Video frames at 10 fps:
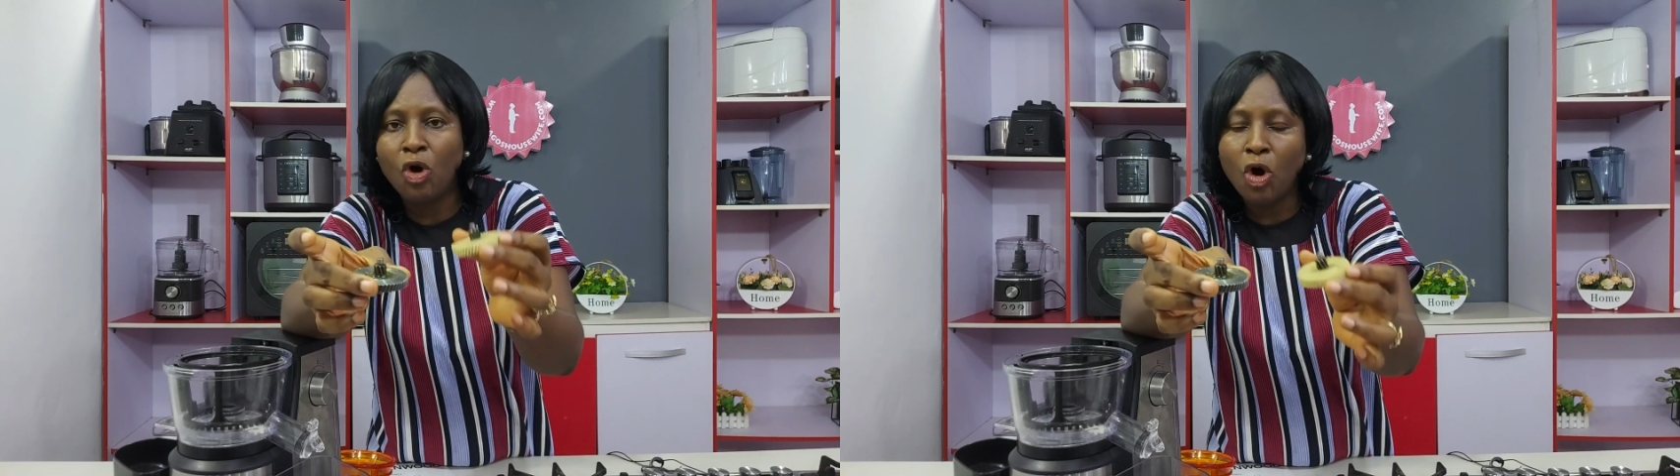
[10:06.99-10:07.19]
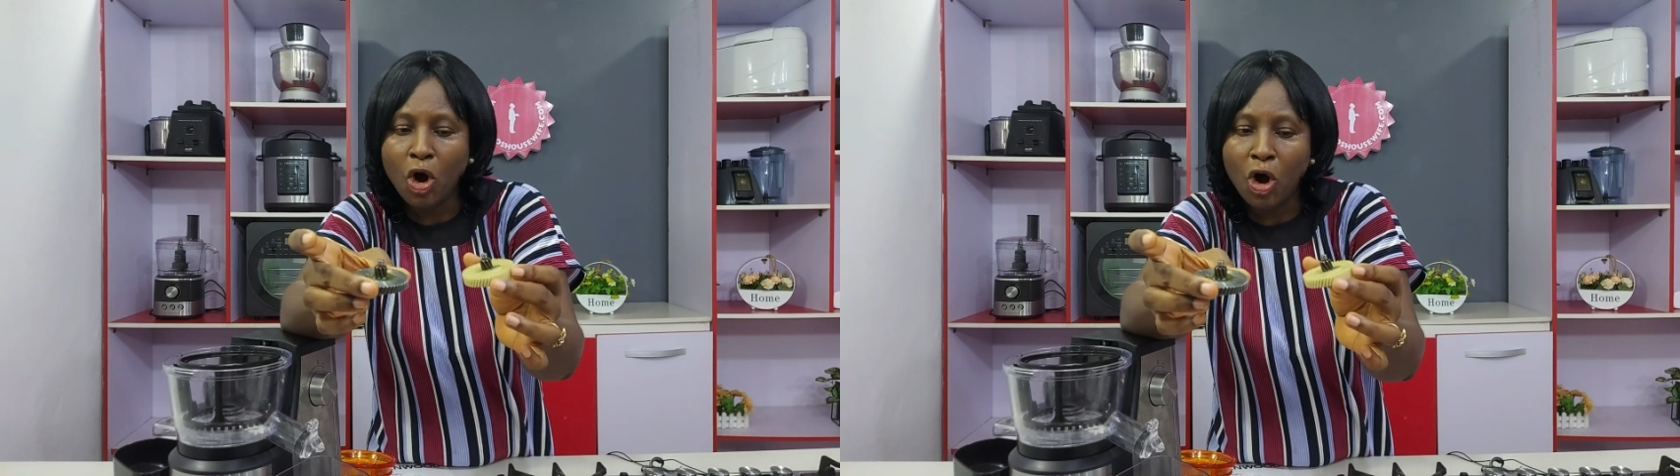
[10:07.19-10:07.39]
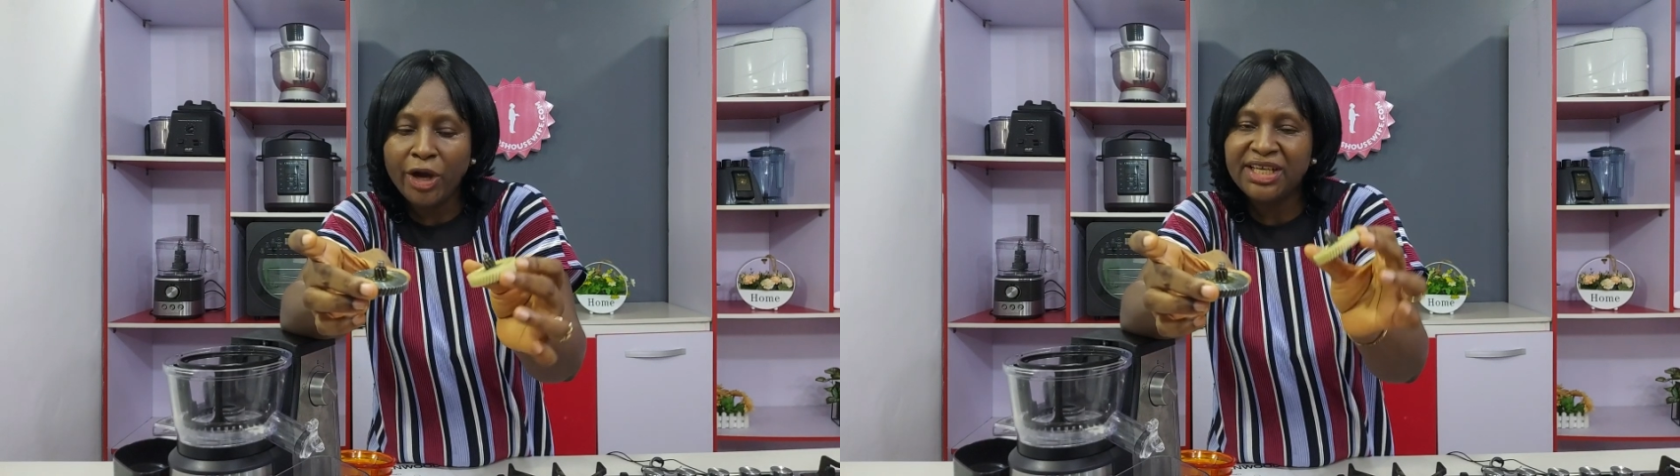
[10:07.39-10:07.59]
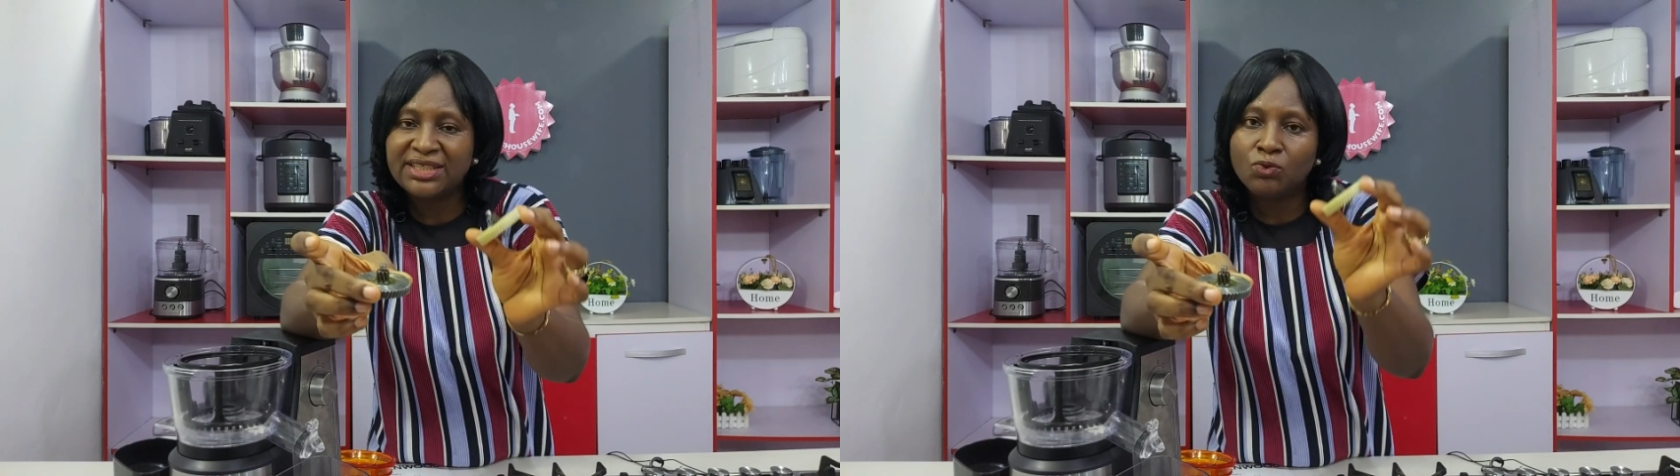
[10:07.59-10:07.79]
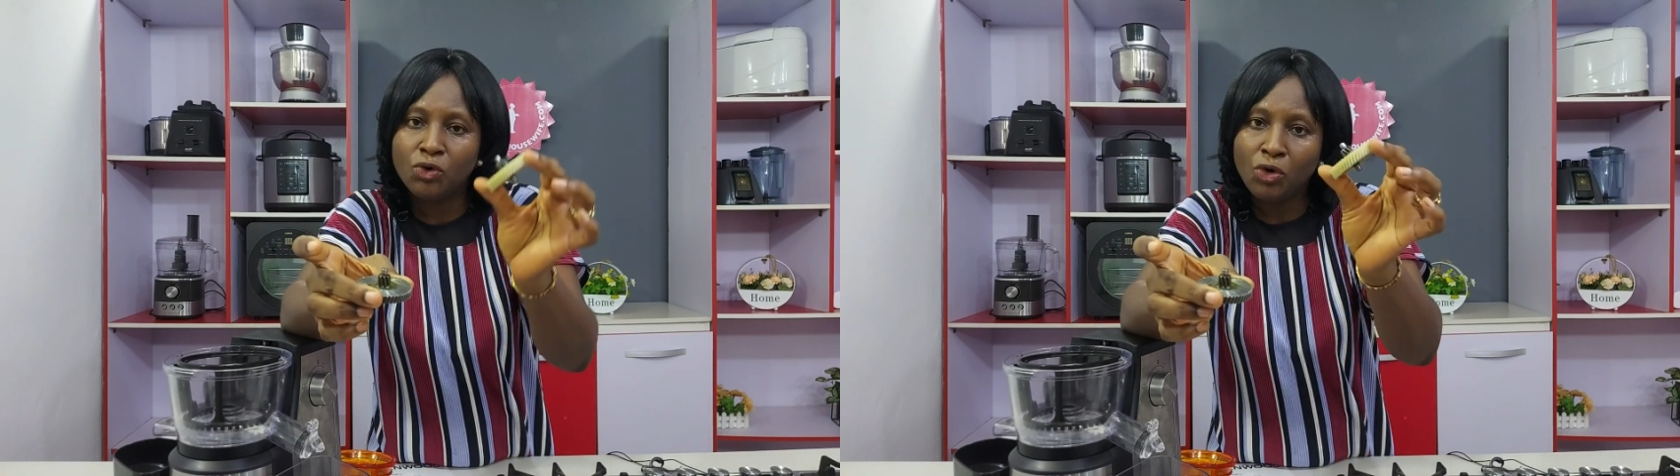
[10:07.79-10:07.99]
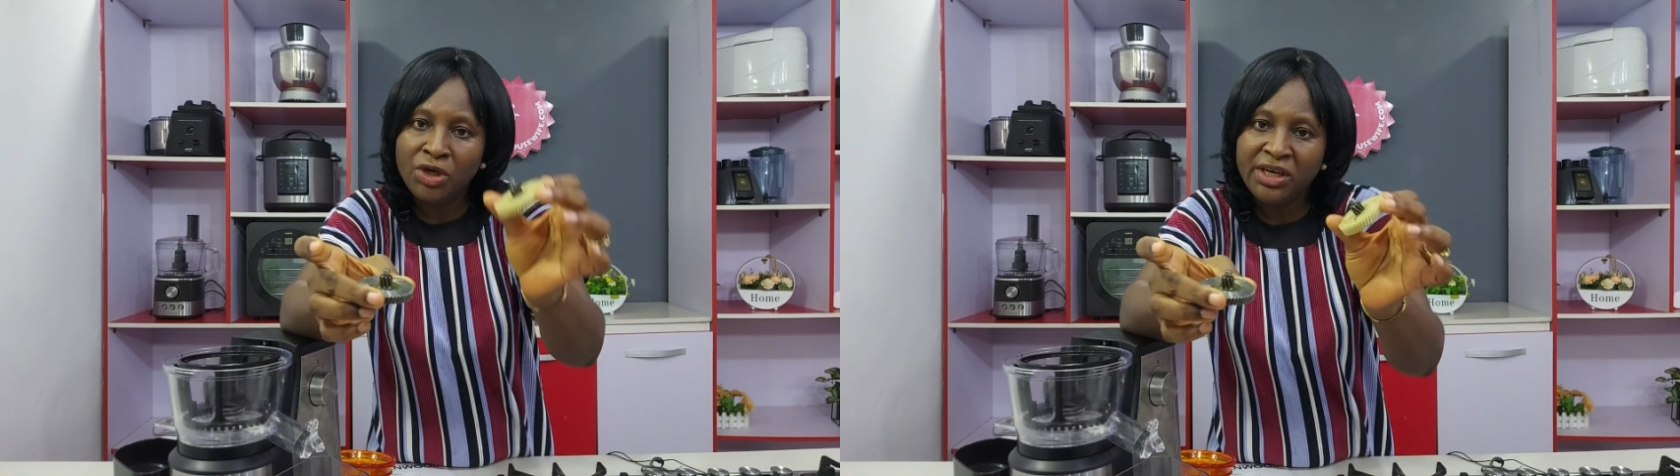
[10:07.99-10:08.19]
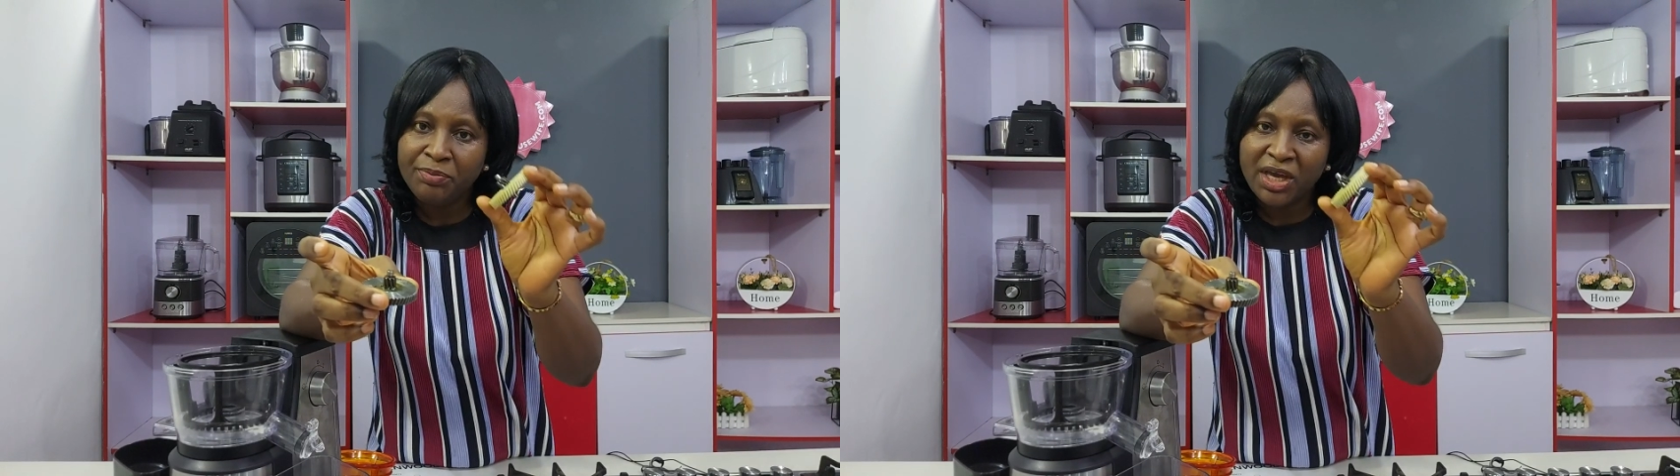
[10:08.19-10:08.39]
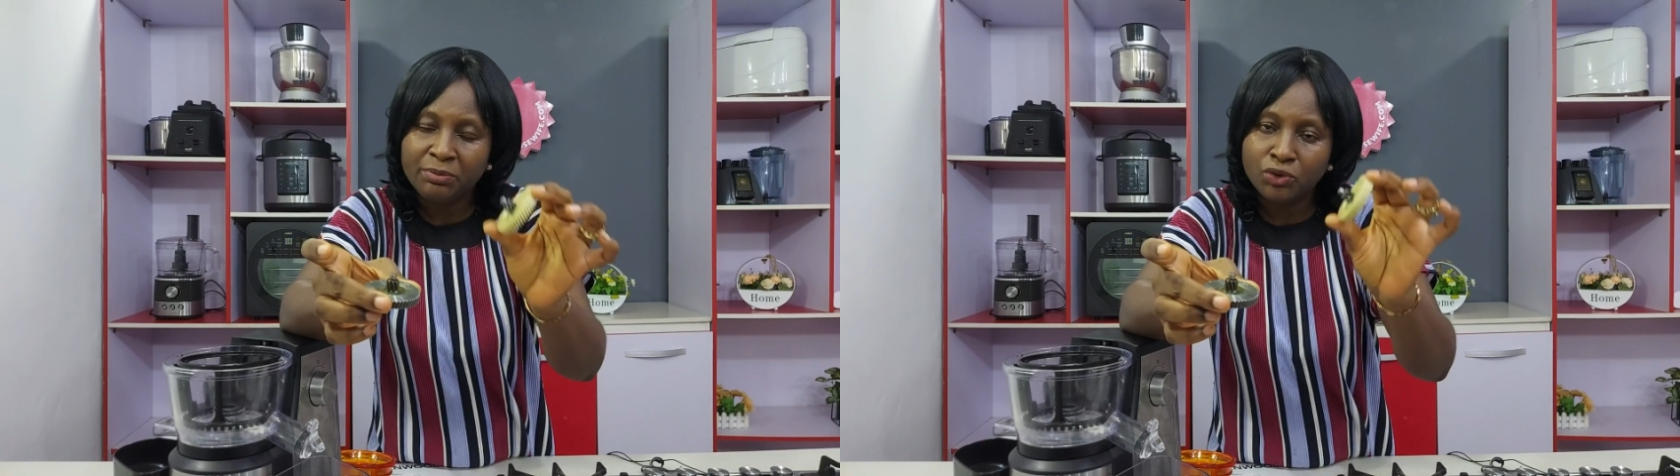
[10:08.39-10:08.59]
or it will only
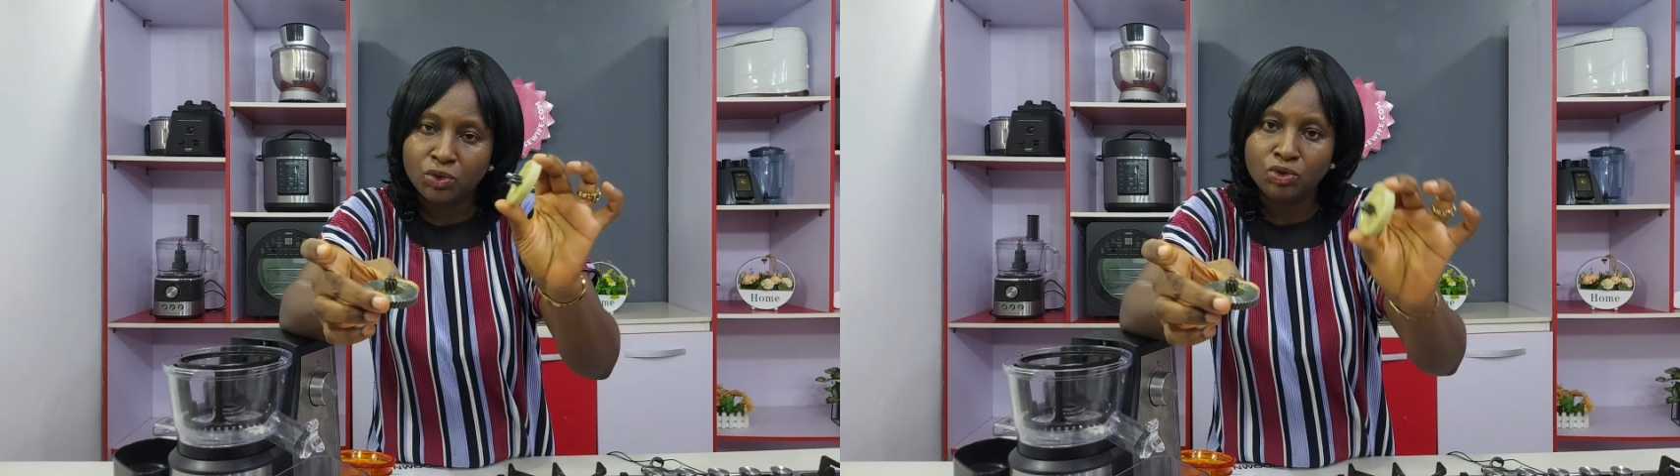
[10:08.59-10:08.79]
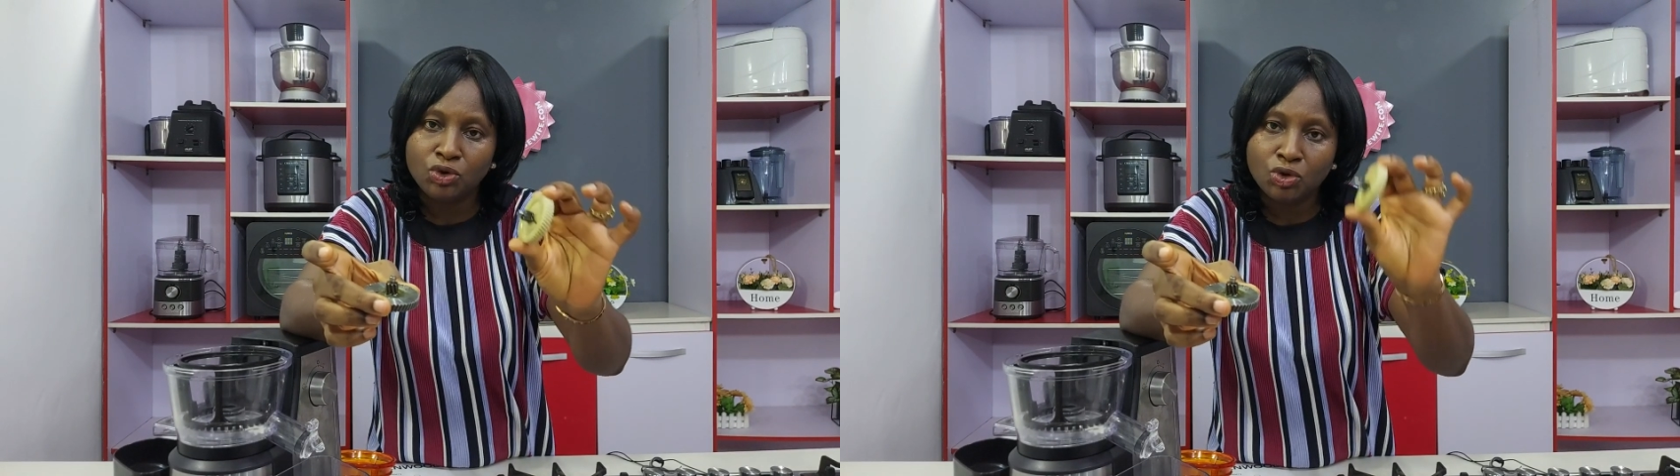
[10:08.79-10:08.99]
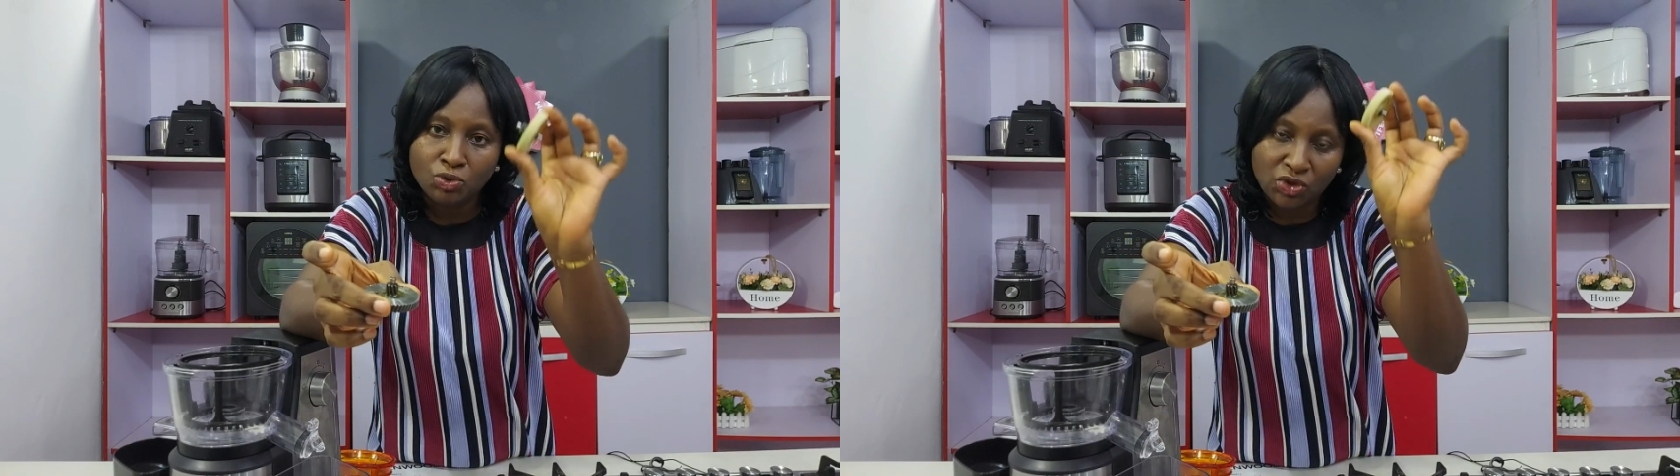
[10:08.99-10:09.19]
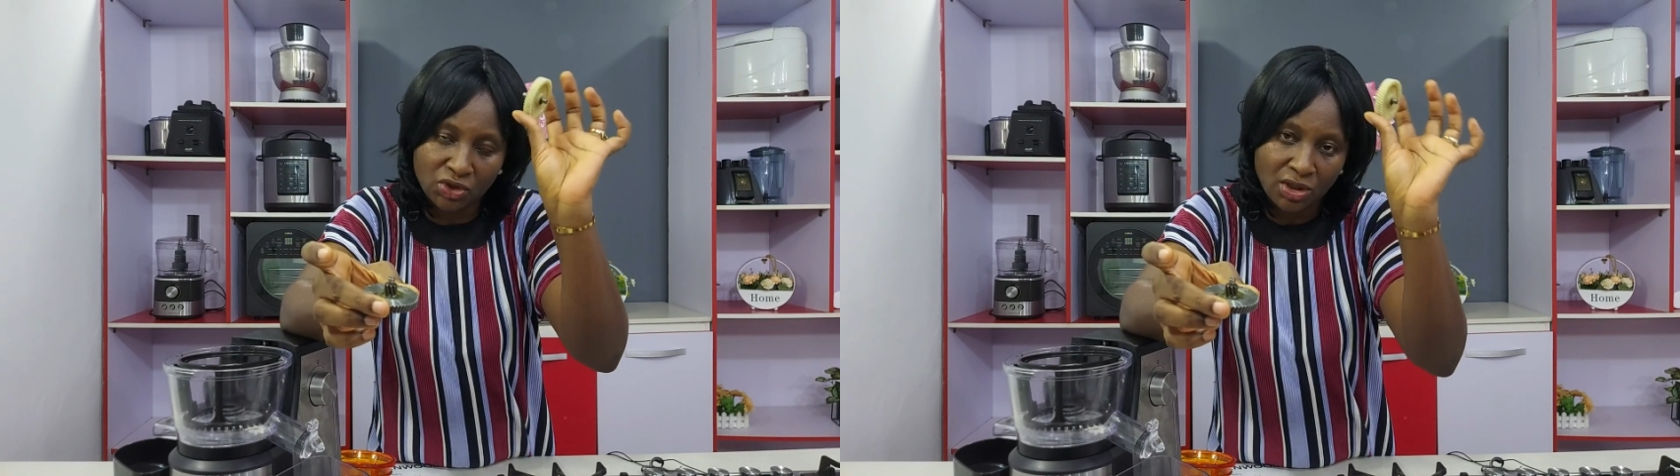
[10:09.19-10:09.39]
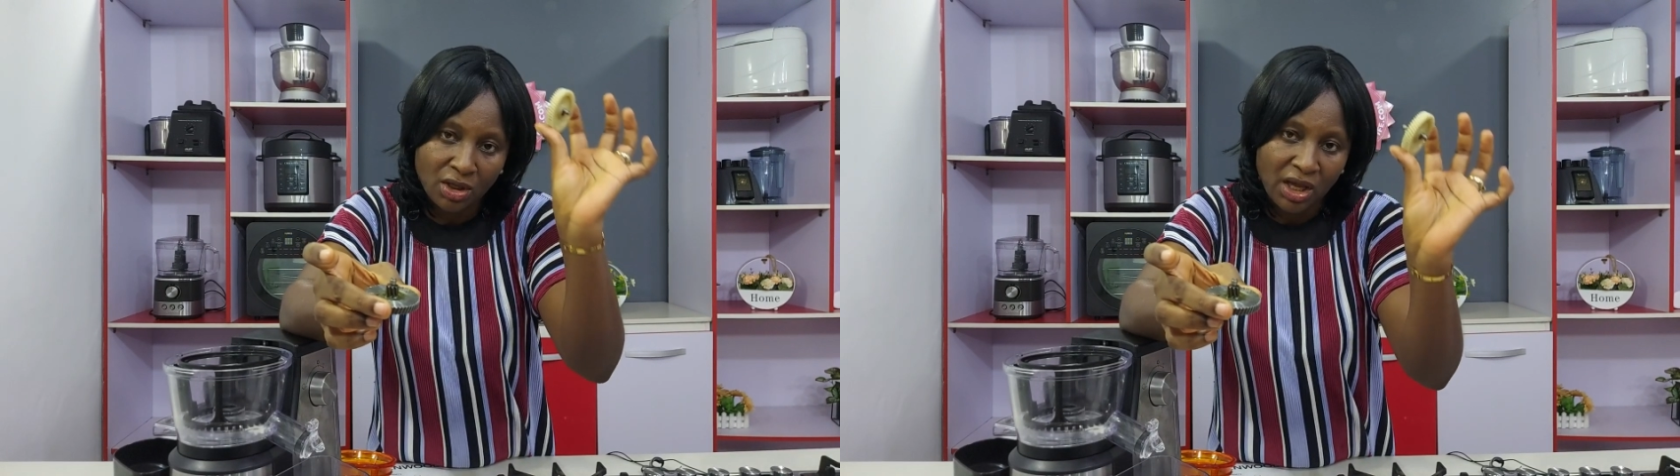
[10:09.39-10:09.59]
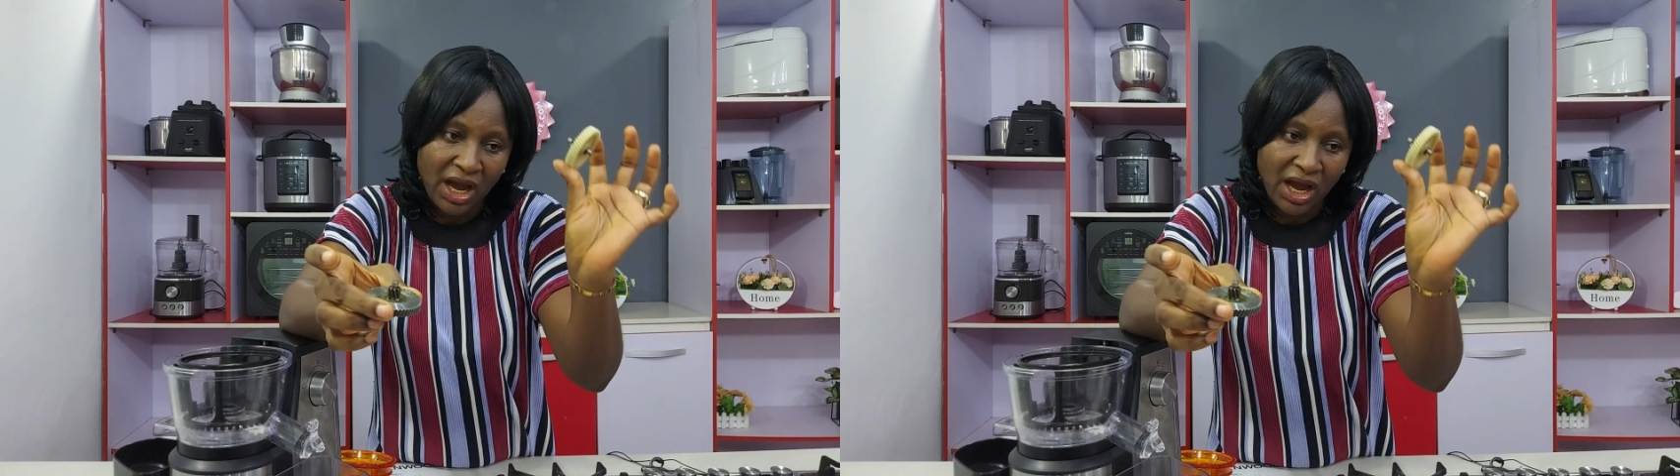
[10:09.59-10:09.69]
be able to juice